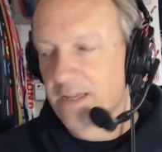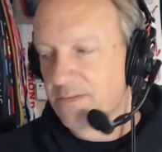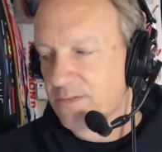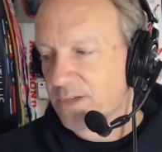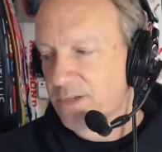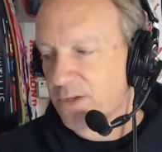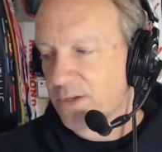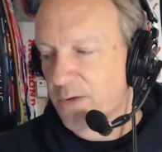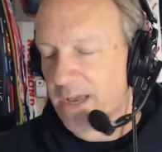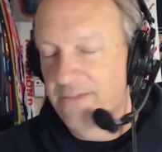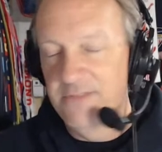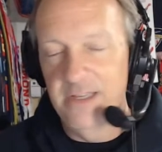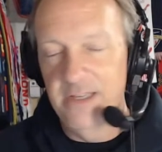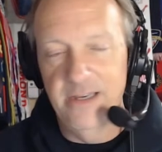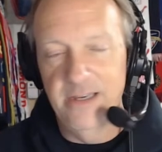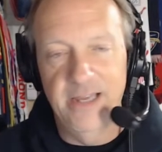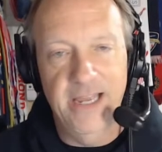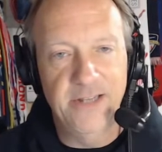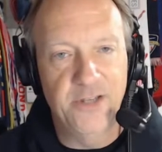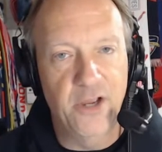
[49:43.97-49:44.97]
you have
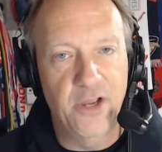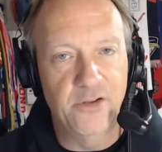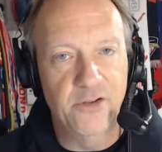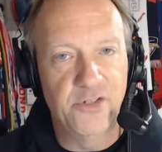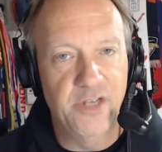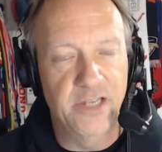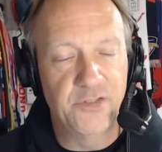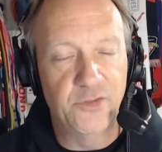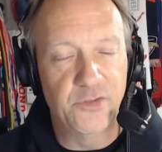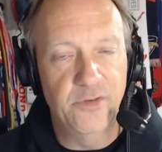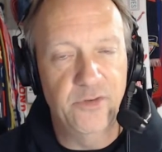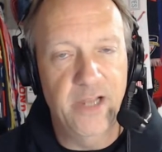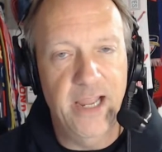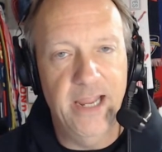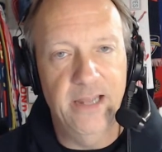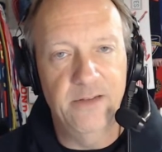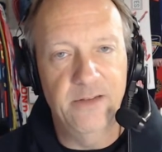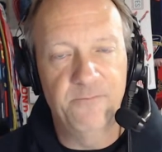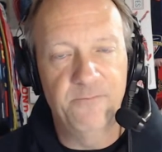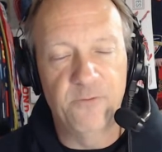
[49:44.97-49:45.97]
the head coach
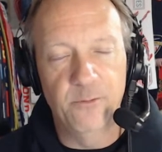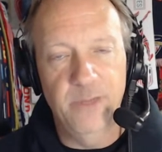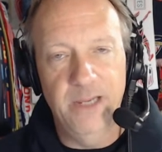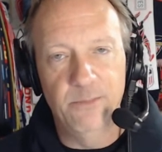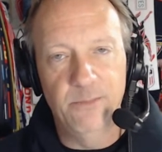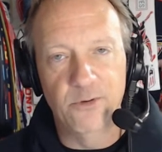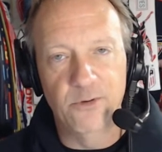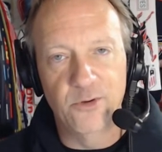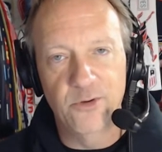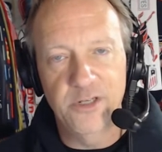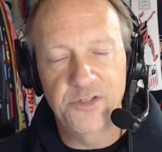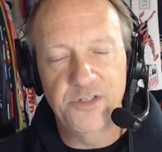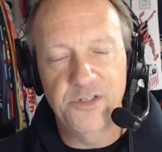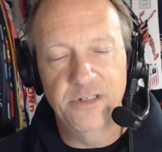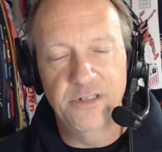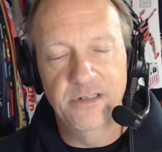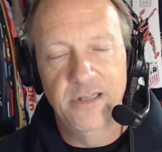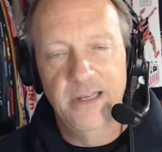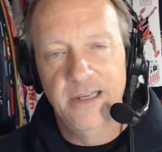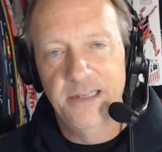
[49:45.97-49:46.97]
yesterday from Hebron
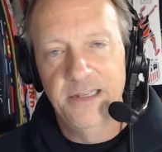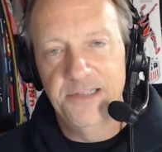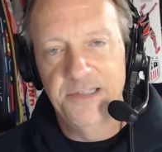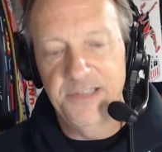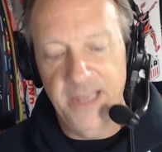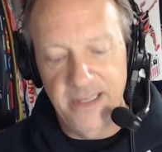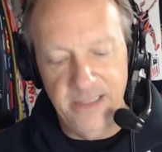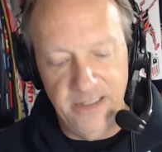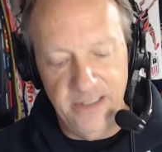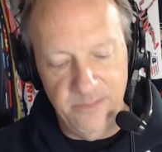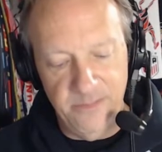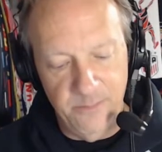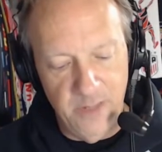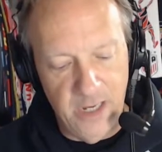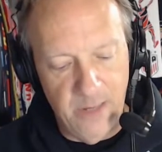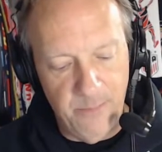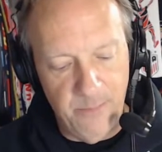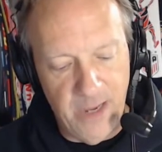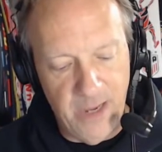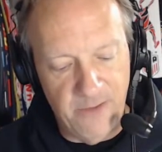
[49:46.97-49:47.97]
Christian say that
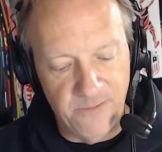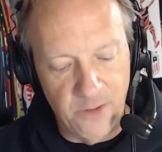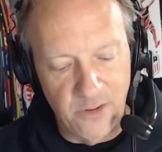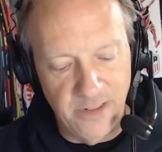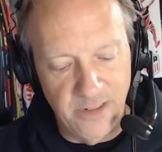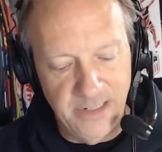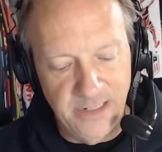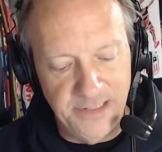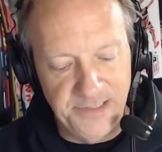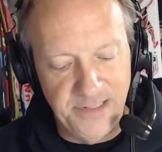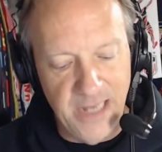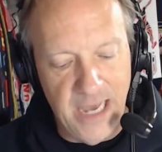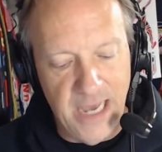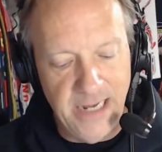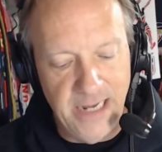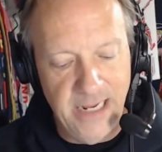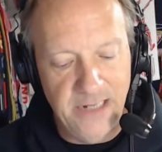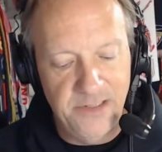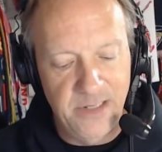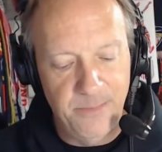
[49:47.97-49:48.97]
Mount Vernon is not
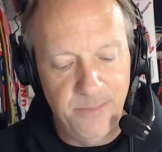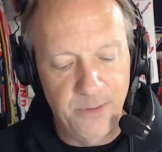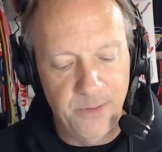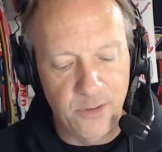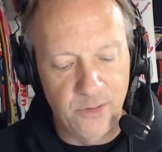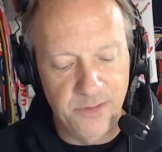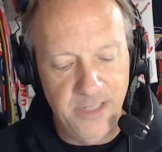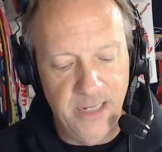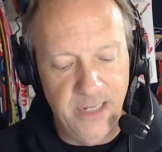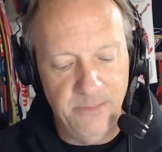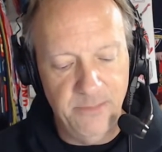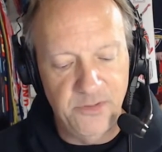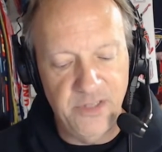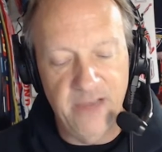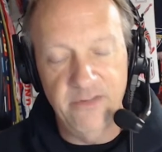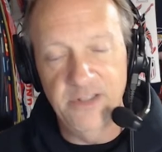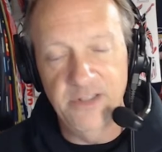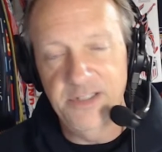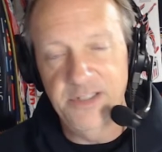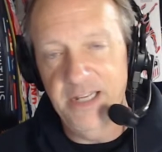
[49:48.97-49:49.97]
a typical team
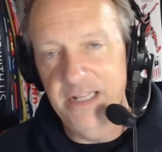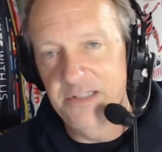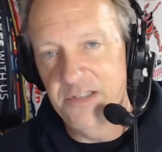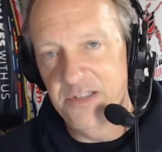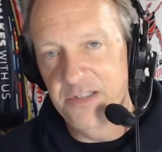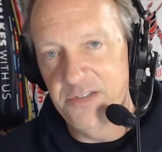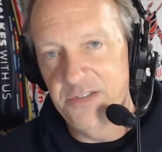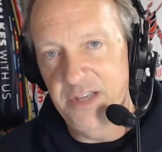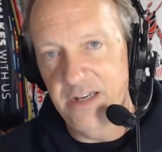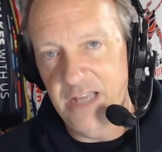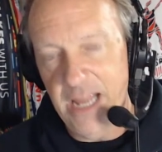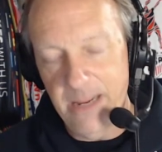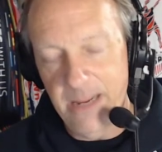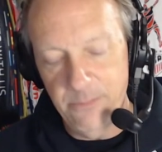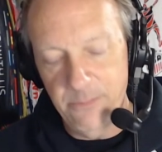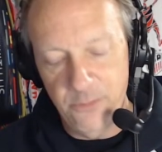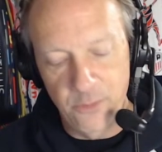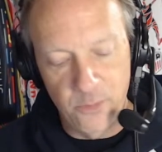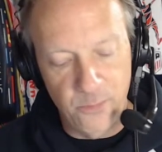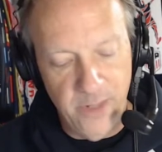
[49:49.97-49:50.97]
17 since they came
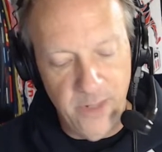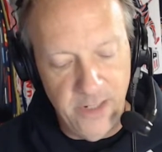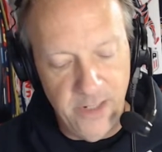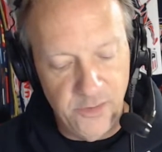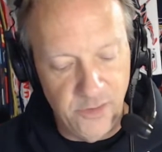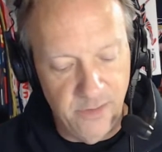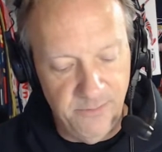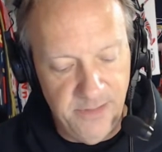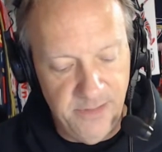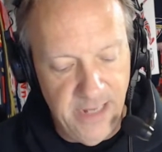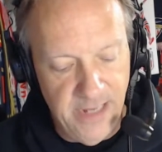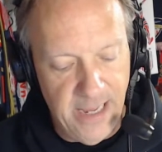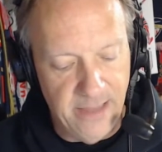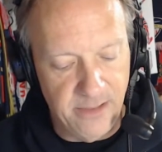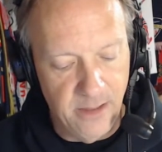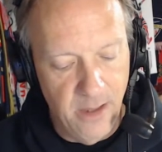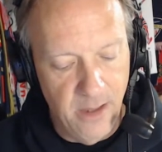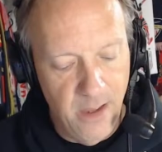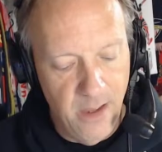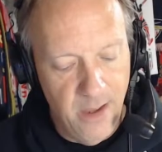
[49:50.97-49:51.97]
through the region of
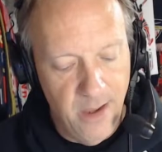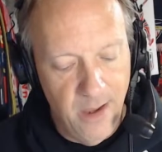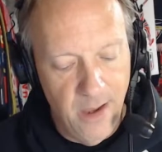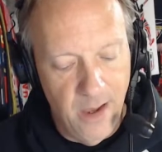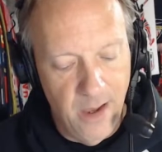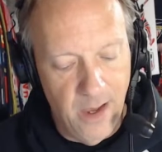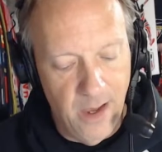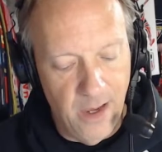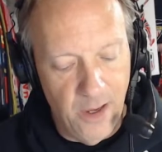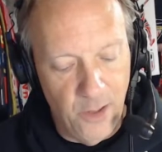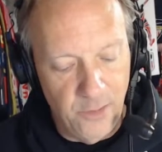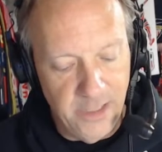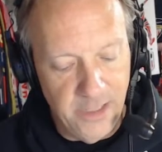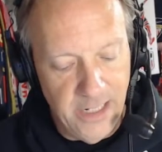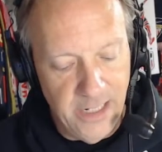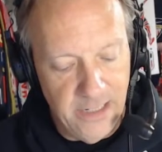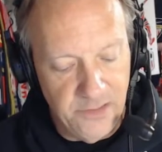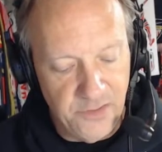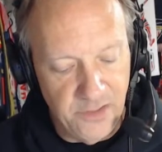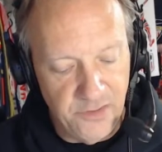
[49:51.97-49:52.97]
death. Holy
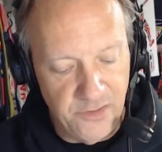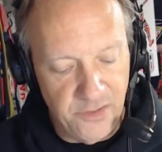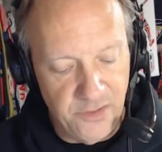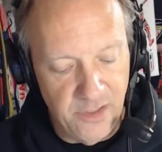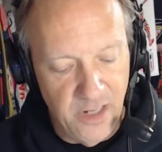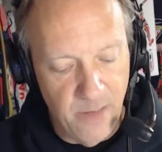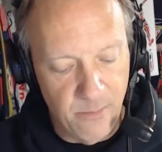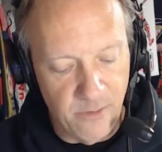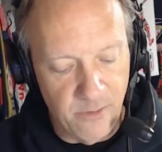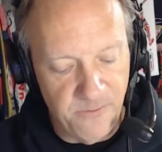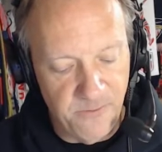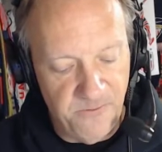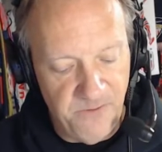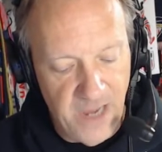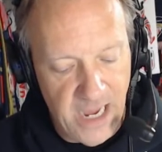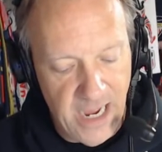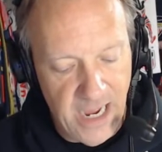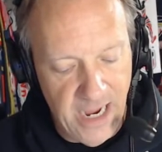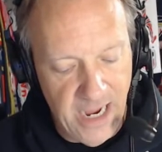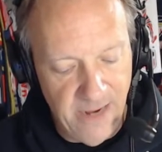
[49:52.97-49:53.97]
Innocents at number
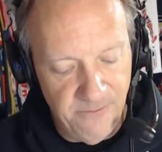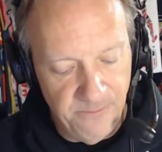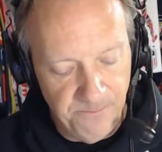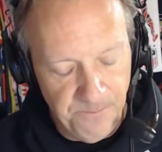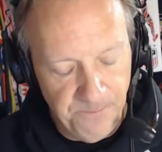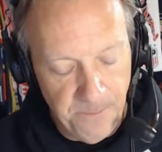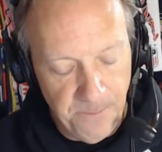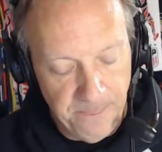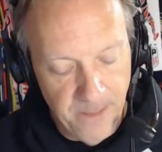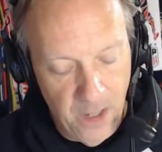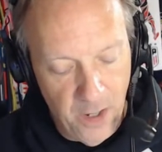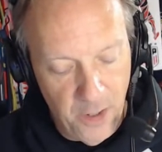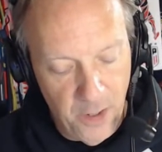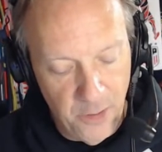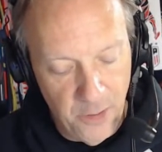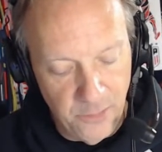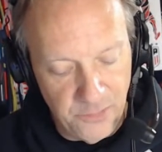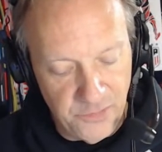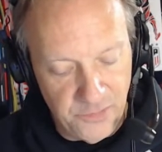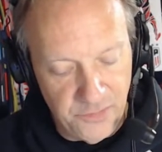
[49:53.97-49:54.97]
5
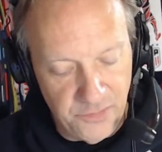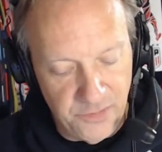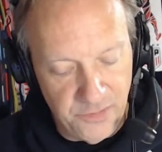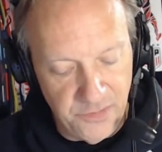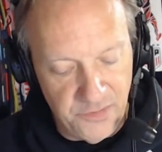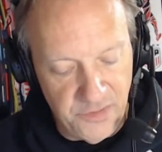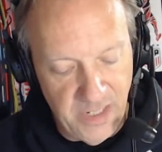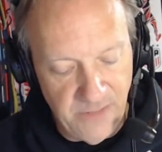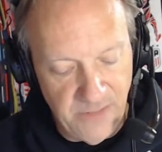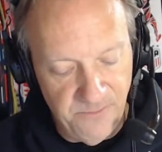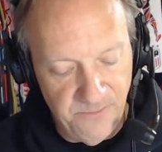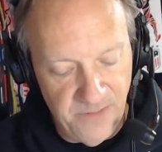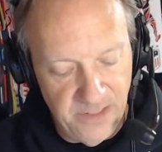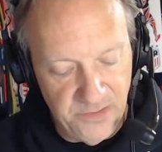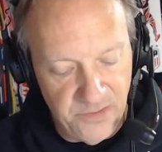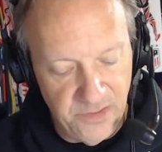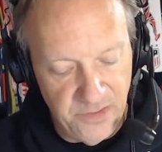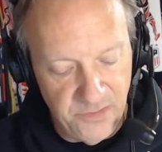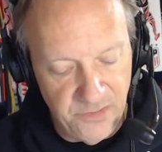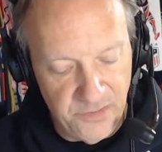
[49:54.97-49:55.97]
hosts St.
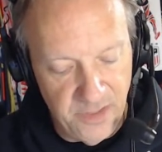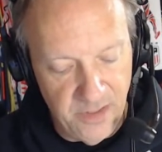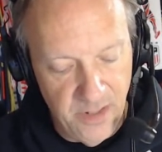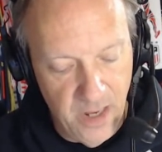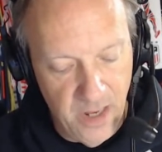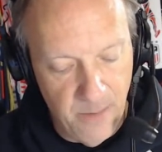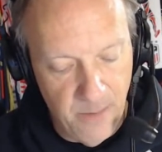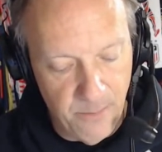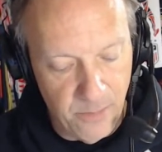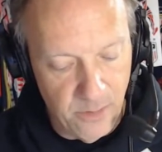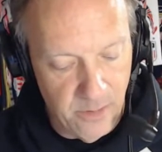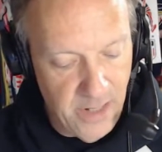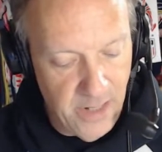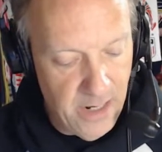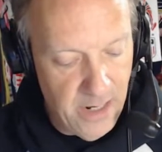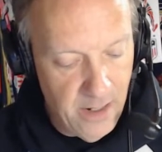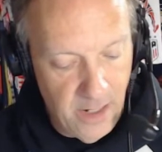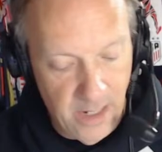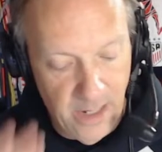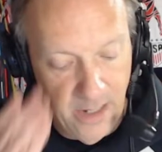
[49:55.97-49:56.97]
Vincent's at
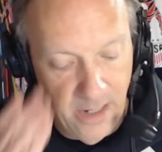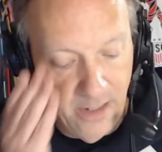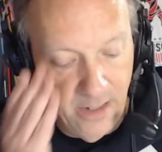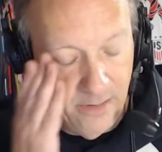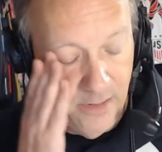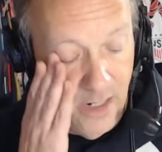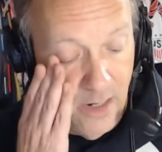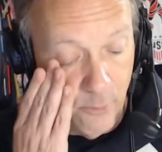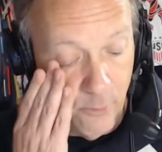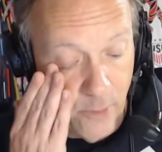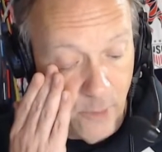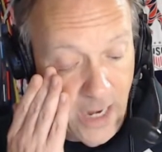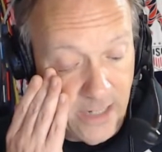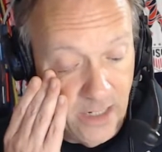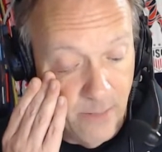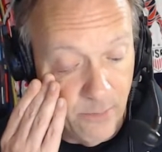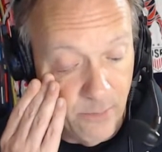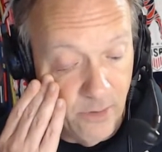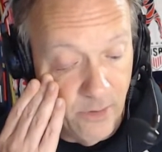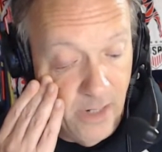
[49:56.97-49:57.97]
ranked
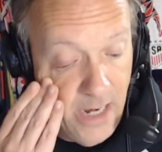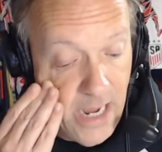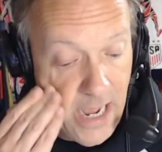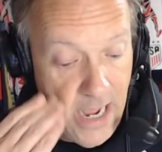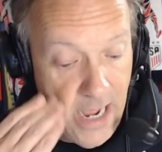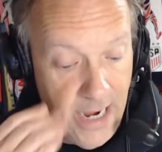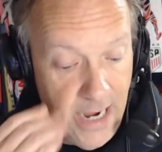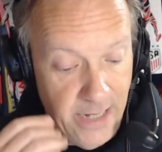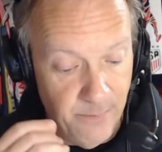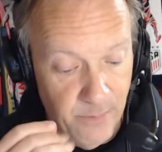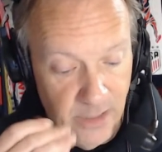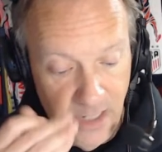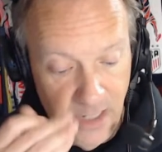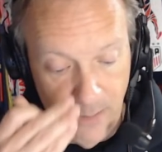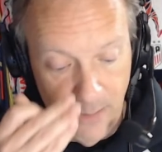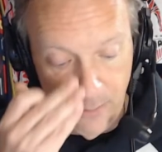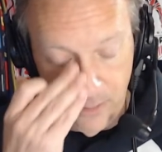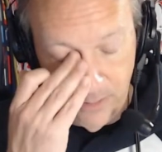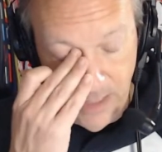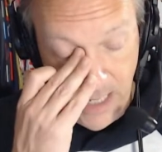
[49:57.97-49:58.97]
number 9, but
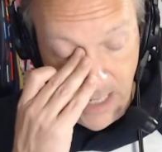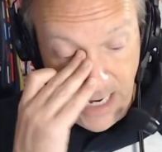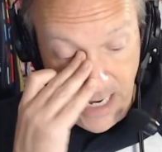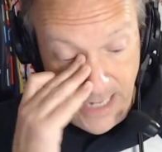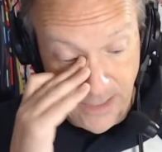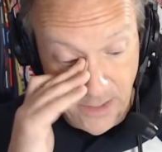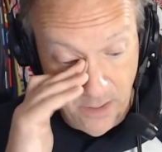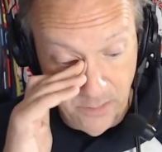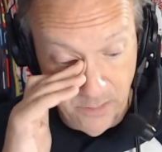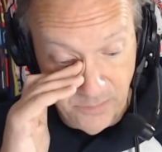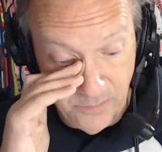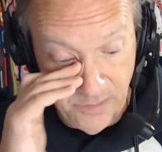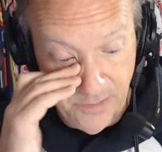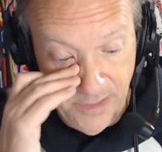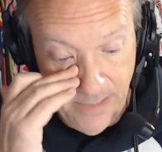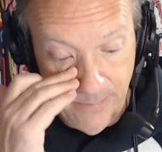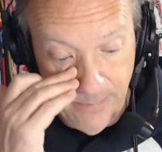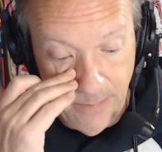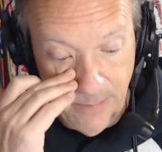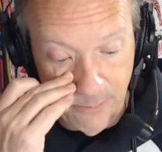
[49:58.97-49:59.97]
number 9 goes to
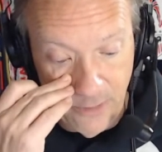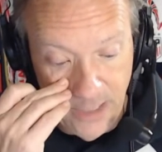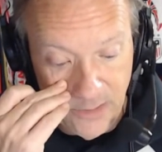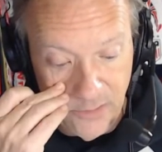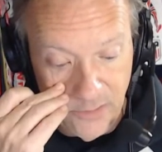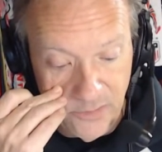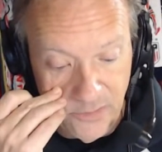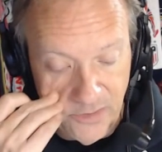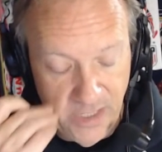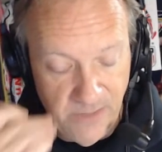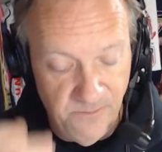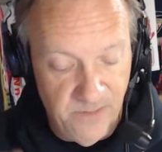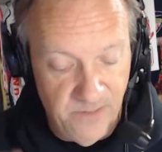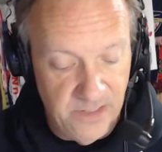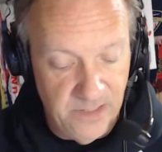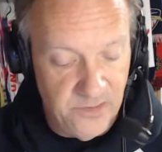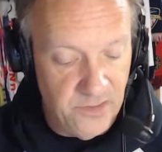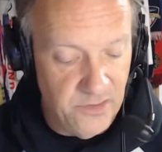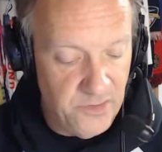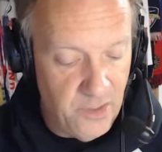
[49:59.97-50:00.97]
team number 8. So St.
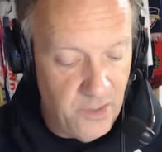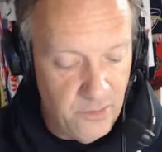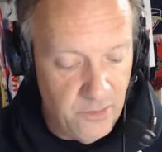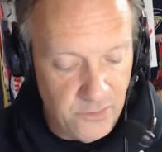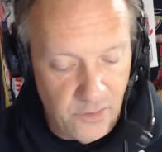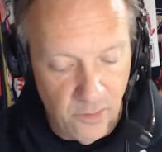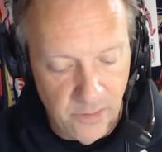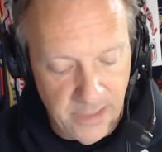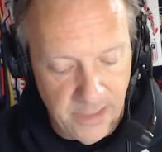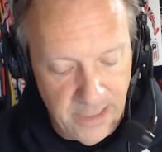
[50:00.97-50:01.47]
Vincent's host Holy